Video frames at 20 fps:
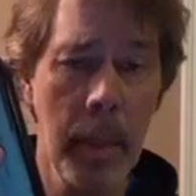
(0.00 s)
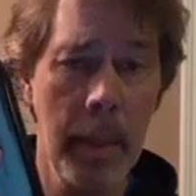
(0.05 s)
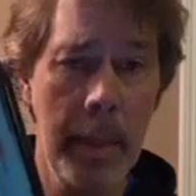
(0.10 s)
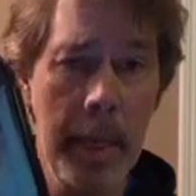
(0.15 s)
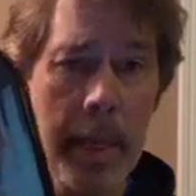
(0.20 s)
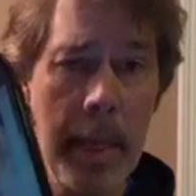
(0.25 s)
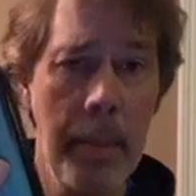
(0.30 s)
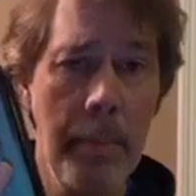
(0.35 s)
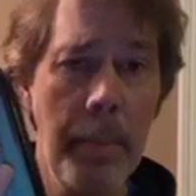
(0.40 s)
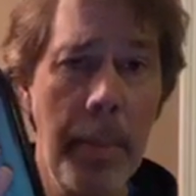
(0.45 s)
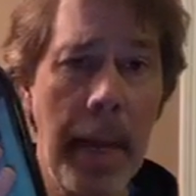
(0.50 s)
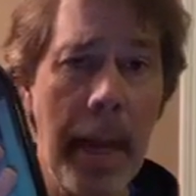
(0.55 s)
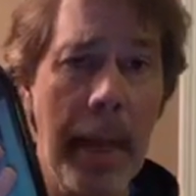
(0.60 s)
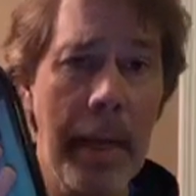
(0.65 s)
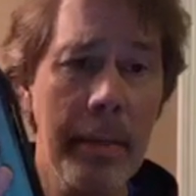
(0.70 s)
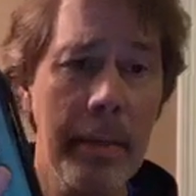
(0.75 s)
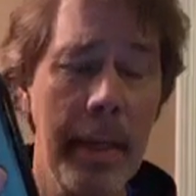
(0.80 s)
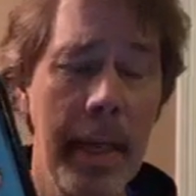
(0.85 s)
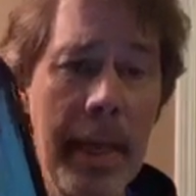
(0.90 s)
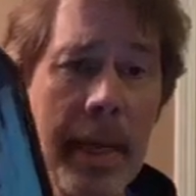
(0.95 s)

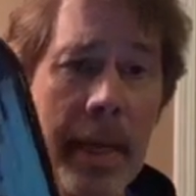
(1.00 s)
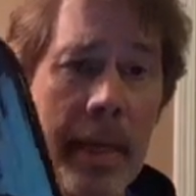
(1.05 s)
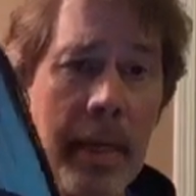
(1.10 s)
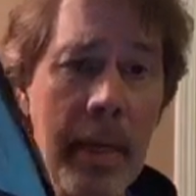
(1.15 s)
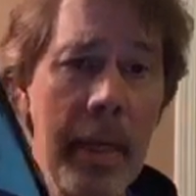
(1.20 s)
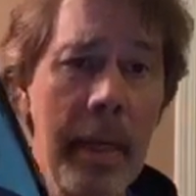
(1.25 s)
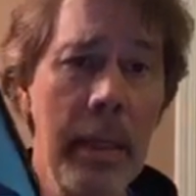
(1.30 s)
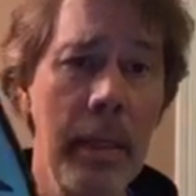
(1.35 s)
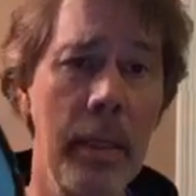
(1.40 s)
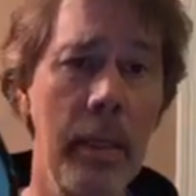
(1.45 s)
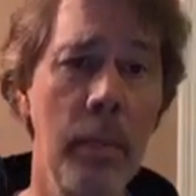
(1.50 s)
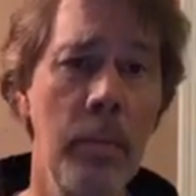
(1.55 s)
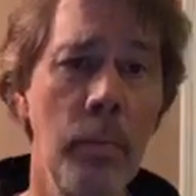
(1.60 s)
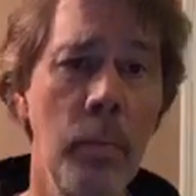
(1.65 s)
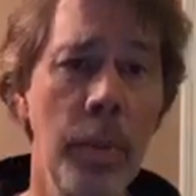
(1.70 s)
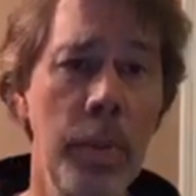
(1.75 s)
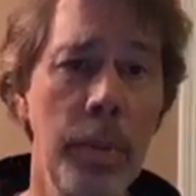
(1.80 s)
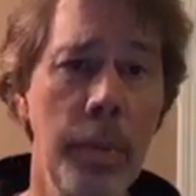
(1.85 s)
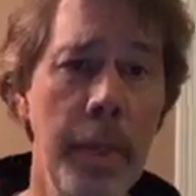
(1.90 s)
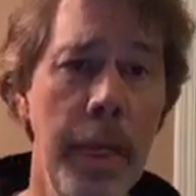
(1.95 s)
impact, and
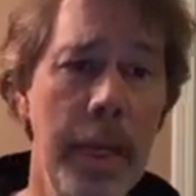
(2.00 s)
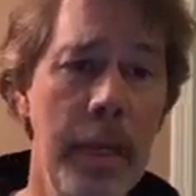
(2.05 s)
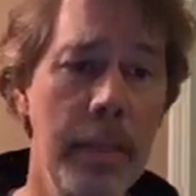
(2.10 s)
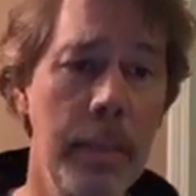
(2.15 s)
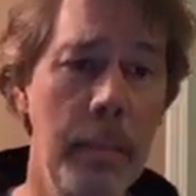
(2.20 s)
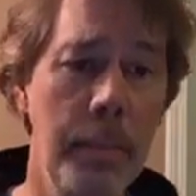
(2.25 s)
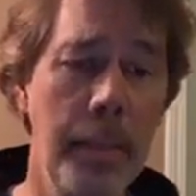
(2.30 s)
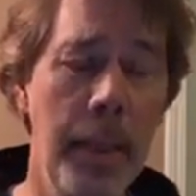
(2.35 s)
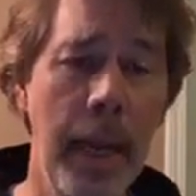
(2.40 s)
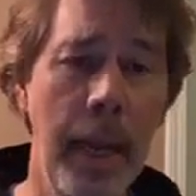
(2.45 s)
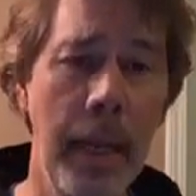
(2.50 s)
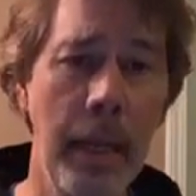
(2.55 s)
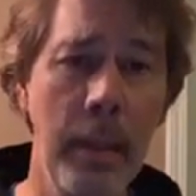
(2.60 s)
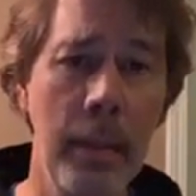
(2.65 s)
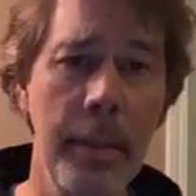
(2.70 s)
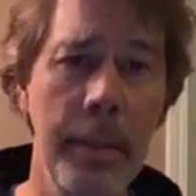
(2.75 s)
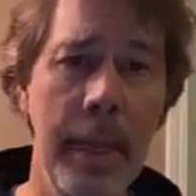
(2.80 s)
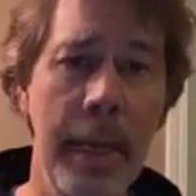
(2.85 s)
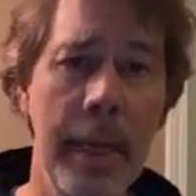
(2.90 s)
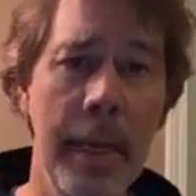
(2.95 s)
what you get is a
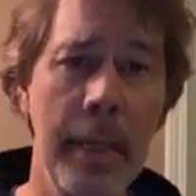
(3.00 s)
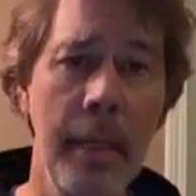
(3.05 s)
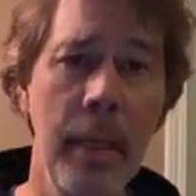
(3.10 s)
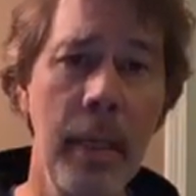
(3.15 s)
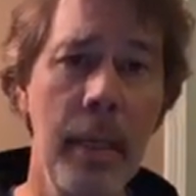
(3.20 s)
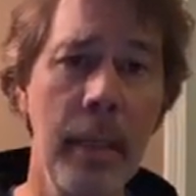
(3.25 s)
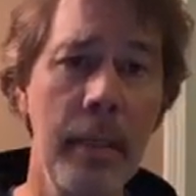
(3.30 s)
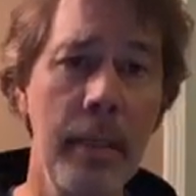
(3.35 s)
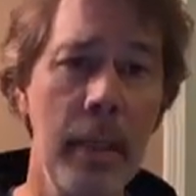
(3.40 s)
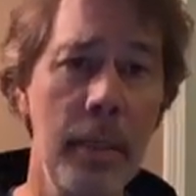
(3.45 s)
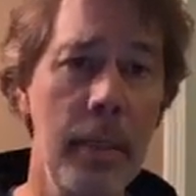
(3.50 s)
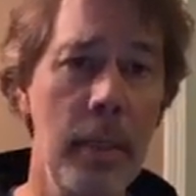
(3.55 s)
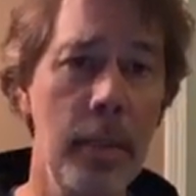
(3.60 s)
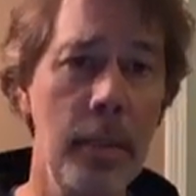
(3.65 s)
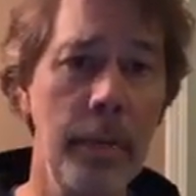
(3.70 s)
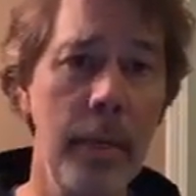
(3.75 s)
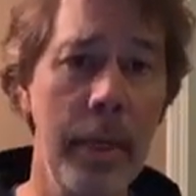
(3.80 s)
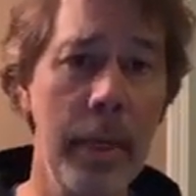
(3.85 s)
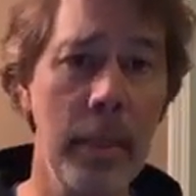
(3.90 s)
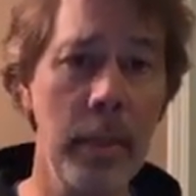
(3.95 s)
paddle that doesn't
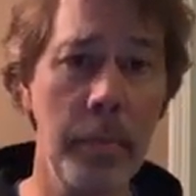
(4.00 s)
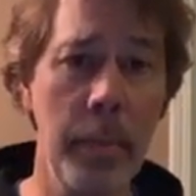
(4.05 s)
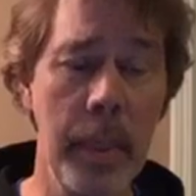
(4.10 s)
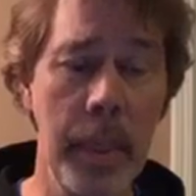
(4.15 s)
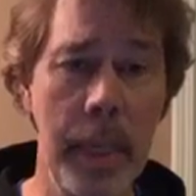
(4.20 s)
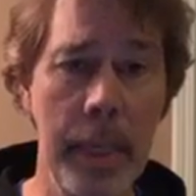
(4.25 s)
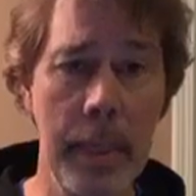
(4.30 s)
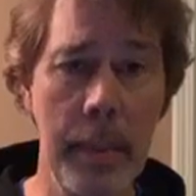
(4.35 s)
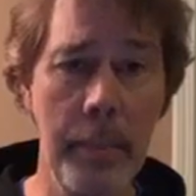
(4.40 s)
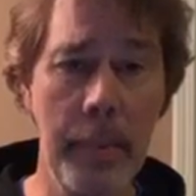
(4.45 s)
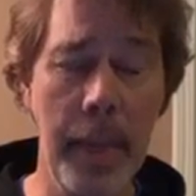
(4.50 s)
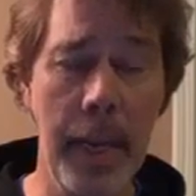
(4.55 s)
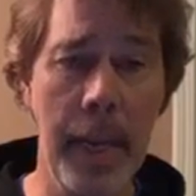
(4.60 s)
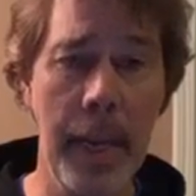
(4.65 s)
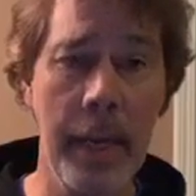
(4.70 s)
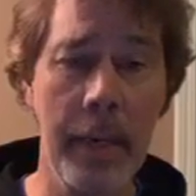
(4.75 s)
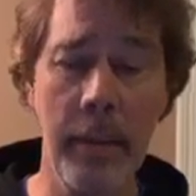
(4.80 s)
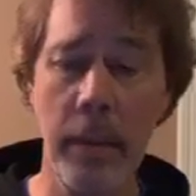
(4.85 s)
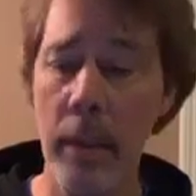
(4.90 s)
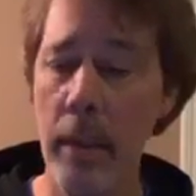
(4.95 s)
transmit any
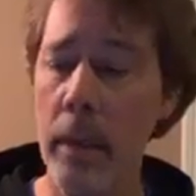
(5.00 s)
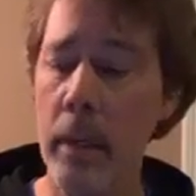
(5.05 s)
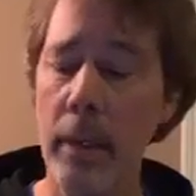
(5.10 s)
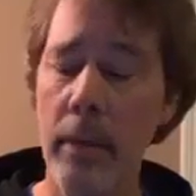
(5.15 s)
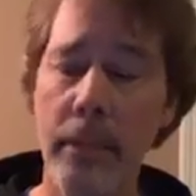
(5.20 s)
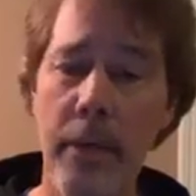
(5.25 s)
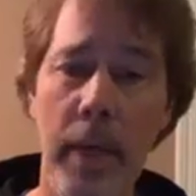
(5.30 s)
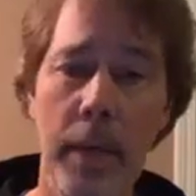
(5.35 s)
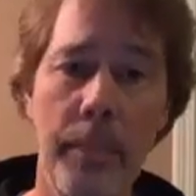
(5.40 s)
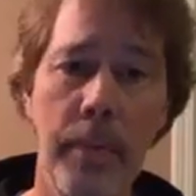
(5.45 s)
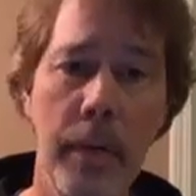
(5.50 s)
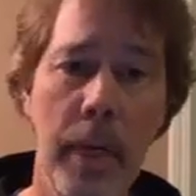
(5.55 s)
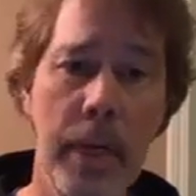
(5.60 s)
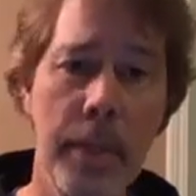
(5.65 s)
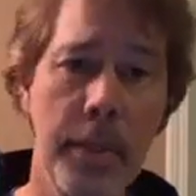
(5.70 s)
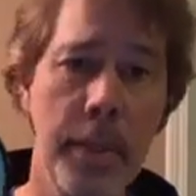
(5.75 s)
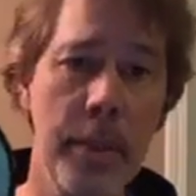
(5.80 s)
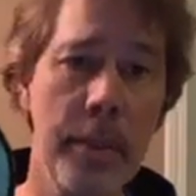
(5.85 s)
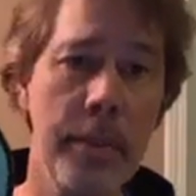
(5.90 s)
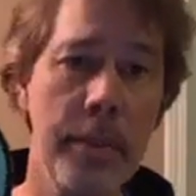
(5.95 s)
bad
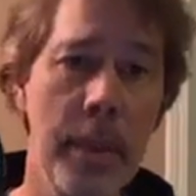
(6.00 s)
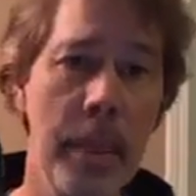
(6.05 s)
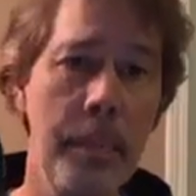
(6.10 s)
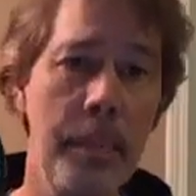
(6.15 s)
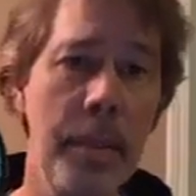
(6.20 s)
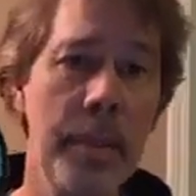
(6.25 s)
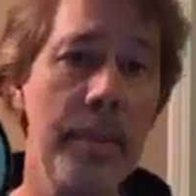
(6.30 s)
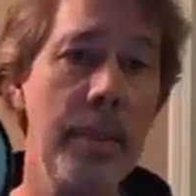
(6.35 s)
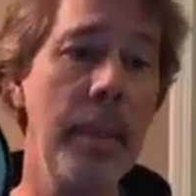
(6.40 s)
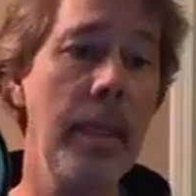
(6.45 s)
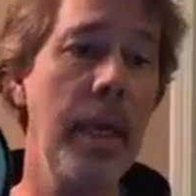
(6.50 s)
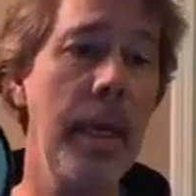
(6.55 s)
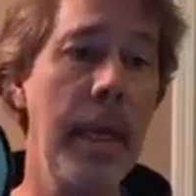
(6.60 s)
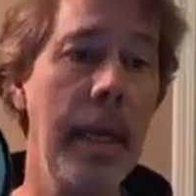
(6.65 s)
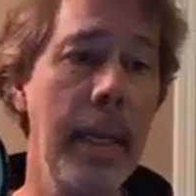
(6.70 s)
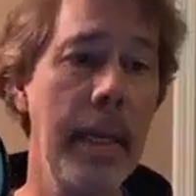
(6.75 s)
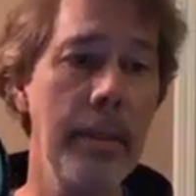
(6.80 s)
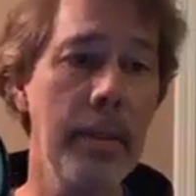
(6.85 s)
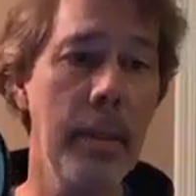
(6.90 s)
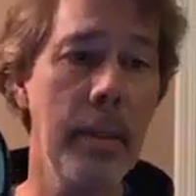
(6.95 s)
vibrations up into the
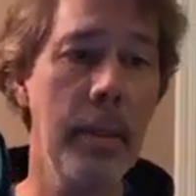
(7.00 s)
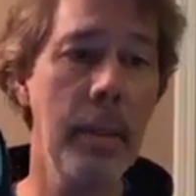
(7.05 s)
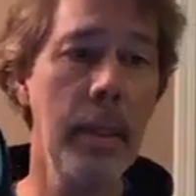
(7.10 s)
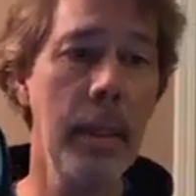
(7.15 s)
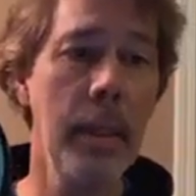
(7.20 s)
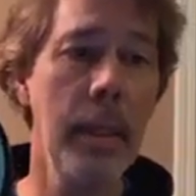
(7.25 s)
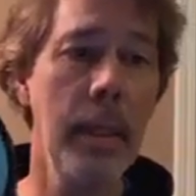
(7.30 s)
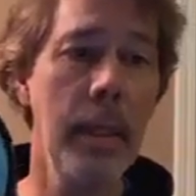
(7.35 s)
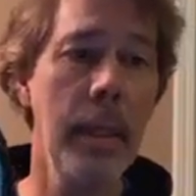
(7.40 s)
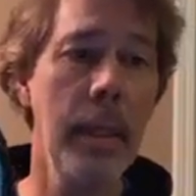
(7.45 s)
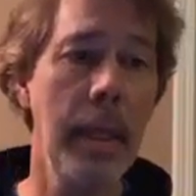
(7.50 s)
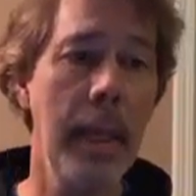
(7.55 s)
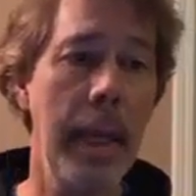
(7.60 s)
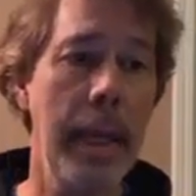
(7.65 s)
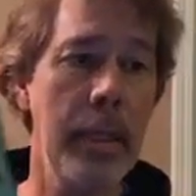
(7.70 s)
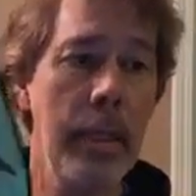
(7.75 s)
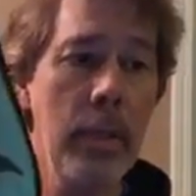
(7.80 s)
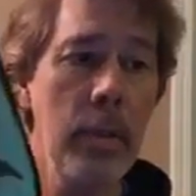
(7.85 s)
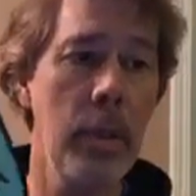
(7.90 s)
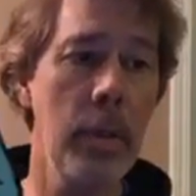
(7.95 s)
handle,
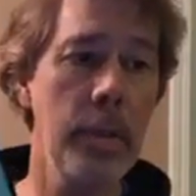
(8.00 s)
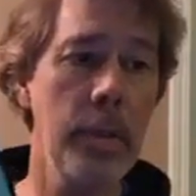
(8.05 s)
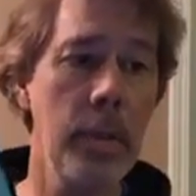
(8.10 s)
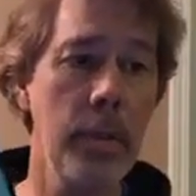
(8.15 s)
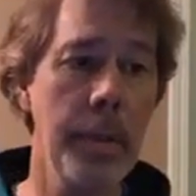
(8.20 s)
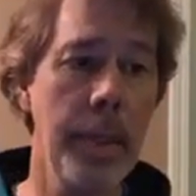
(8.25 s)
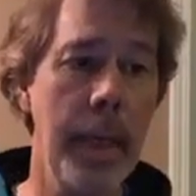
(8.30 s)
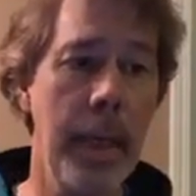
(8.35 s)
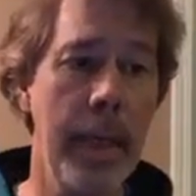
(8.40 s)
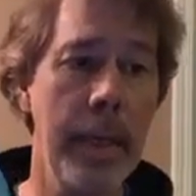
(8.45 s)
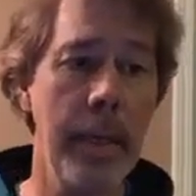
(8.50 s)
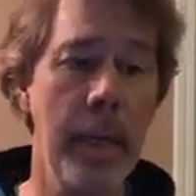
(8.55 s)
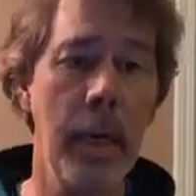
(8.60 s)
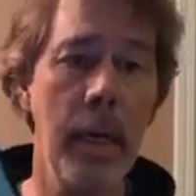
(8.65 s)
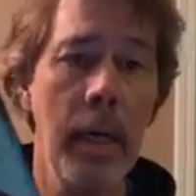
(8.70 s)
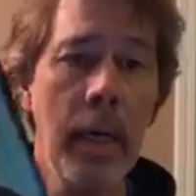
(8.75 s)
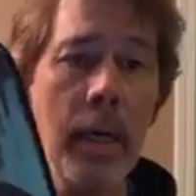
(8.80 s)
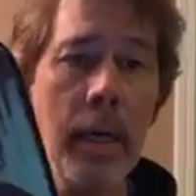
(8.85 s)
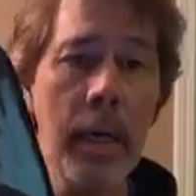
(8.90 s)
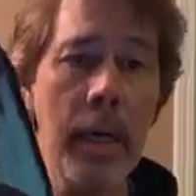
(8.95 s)
and you also
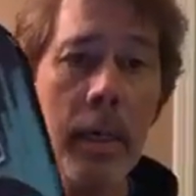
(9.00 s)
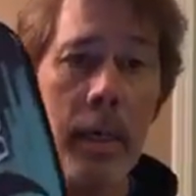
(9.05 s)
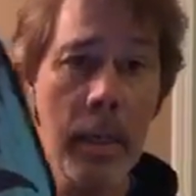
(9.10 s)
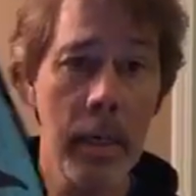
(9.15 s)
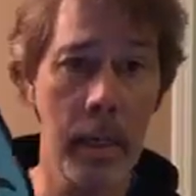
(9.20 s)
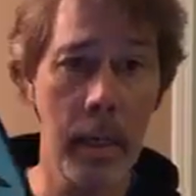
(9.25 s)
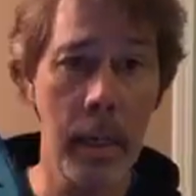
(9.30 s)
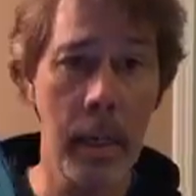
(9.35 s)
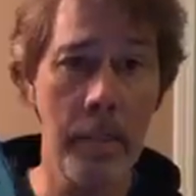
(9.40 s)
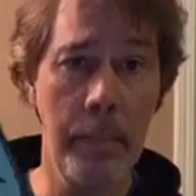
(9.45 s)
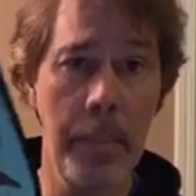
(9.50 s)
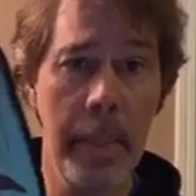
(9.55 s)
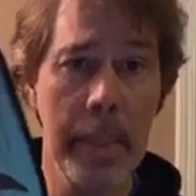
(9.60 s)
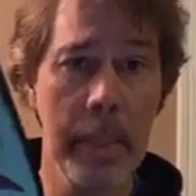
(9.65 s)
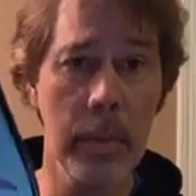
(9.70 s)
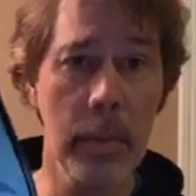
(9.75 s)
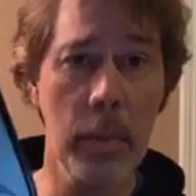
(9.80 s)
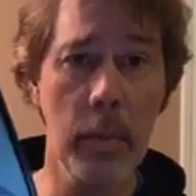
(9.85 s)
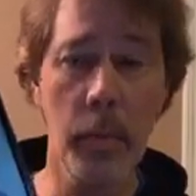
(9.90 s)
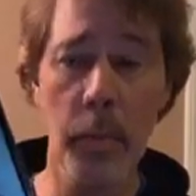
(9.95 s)
get a
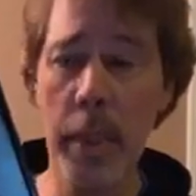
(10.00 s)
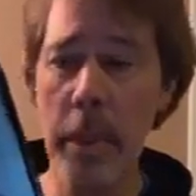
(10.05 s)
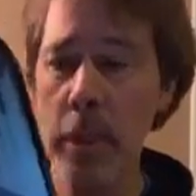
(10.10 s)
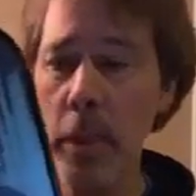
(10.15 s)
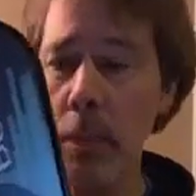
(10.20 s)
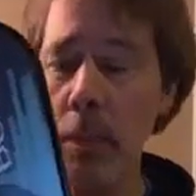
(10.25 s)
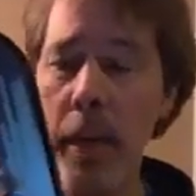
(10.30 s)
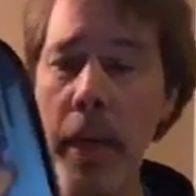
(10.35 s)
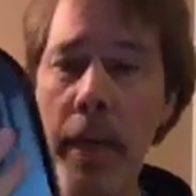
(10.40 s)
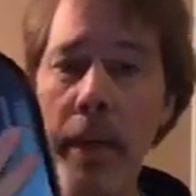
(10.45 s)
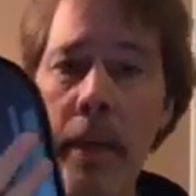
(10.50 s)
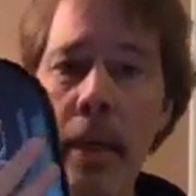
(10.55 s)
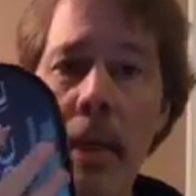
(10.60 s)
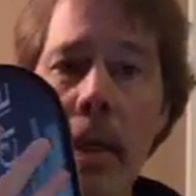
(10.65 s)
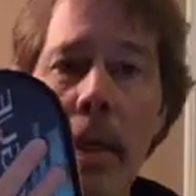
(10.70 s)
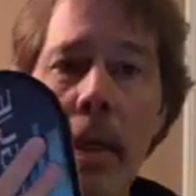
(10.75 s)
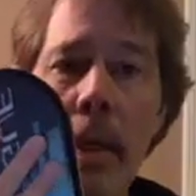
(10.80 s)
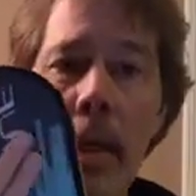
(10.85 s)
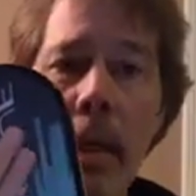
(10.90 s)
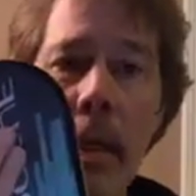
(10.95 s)
bigger sweet spot.